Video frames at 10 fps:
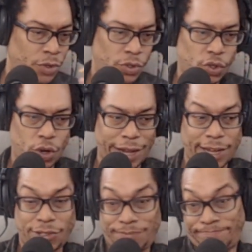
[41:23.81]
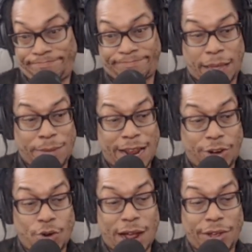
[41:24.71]
So I guess, I mean, I
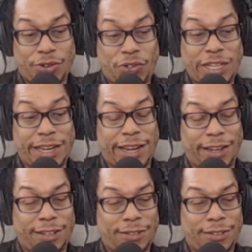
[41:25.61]
don't know how you're seeing it.